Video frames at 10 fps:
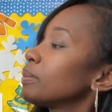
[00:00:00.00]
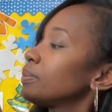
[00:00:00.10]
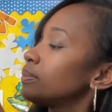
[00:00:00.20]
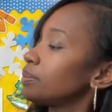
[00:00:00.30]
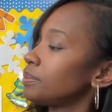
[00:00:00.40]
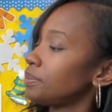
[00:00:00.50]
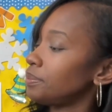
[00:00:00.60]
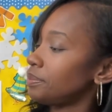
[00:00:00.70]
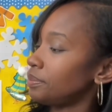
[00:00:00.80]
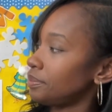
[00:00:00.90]

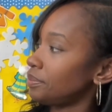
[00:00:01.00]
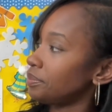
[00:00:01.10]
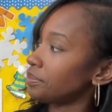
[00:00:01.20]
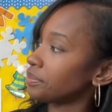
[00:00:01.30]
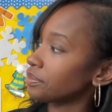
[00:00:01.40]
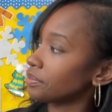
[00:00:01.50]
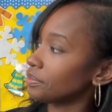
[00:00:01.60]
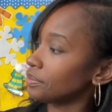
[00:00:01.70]
(no one is talking)